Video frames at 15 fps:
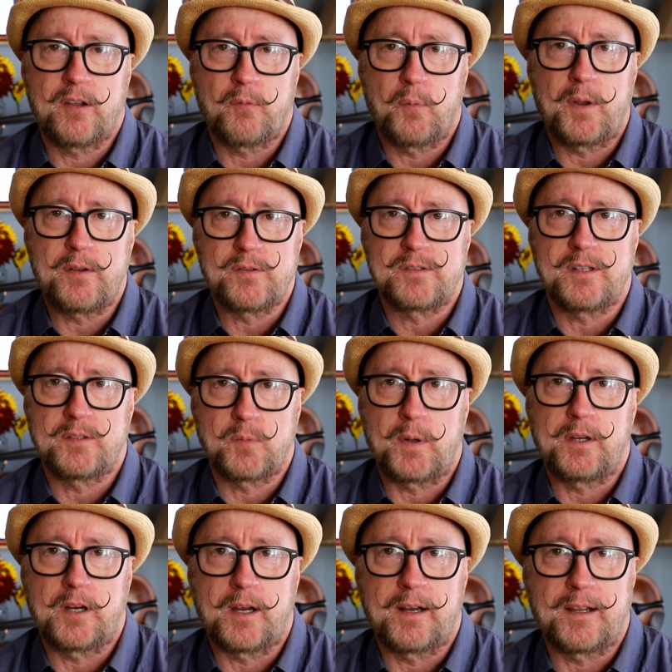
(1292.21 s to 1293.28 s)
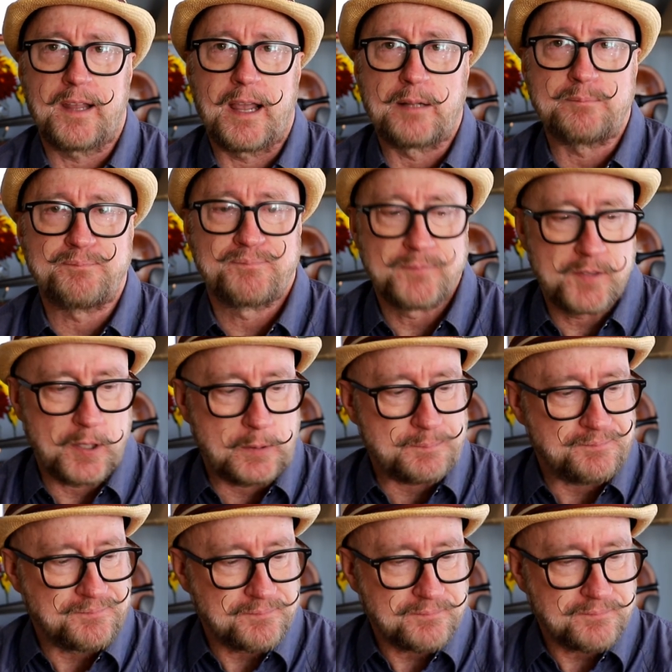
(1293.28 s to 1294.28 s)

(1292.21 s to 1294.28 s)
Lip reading: What you see is what you're gonna get. So,